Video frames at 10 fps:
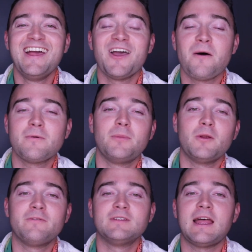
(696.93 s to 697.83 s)
Y'all have a
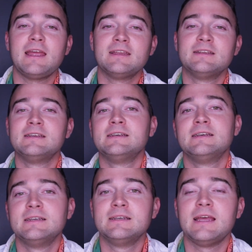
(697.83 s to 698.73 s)
beautiful night,
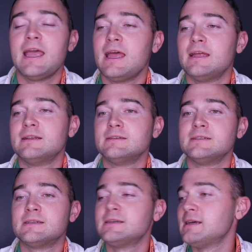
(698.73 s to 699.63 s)

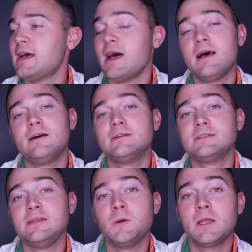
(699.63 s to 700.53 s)
and I'll
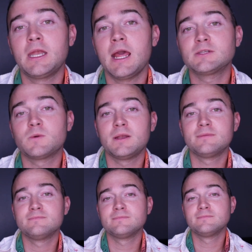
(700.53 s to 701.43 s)
see you on the next one.
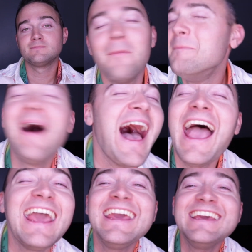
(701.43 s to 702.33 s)

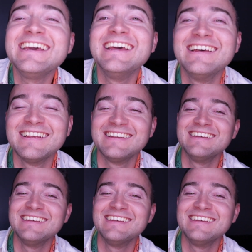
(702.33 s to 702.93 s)
Bye!